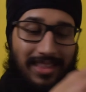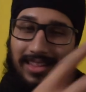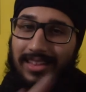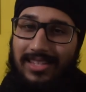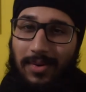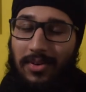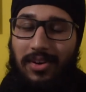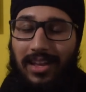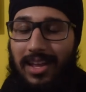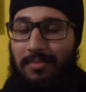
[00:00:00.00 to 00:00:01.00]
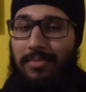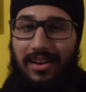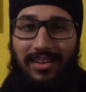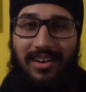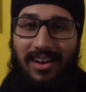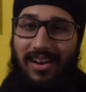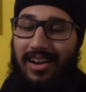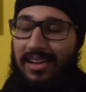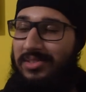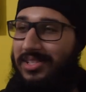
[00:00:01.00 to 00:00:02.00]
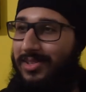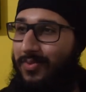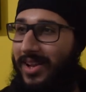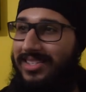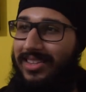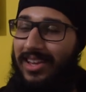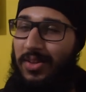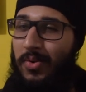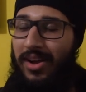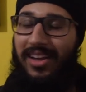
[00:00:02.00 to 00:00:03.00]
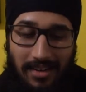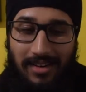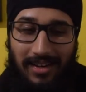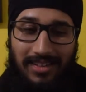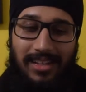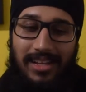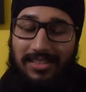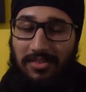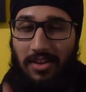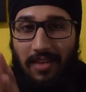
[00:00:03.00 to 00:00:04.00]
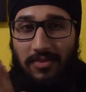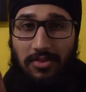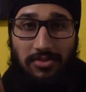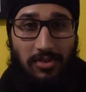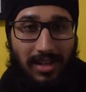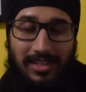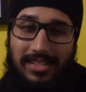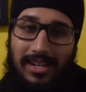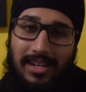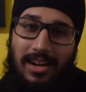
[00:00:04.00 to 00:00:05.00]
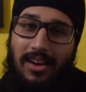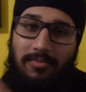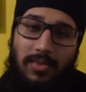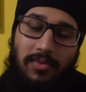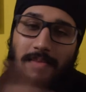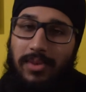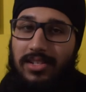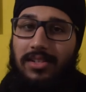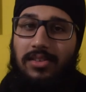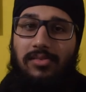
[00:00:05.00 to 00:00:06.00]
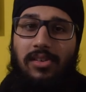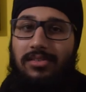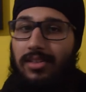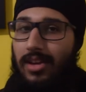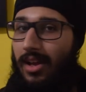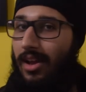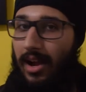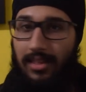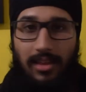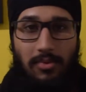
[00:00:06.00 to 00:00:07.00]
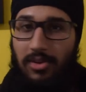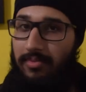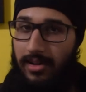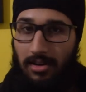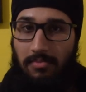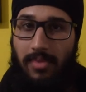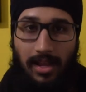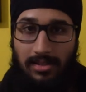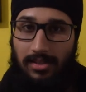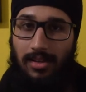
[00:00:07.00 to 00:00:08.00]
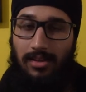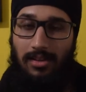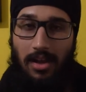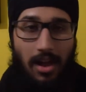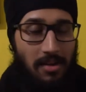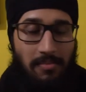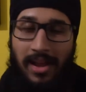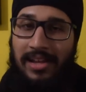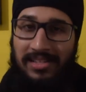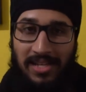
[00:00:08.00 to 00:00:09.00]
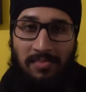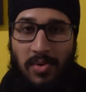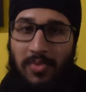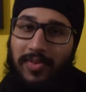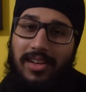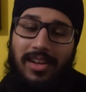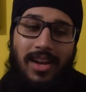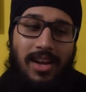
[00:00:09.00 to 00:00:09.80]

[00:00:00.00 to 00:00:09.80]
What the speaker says: that someone got hit by a car and was just facing the other way. Nonetheless, if you took out the second half, moved the budget across, I think it would have been an amazing movie.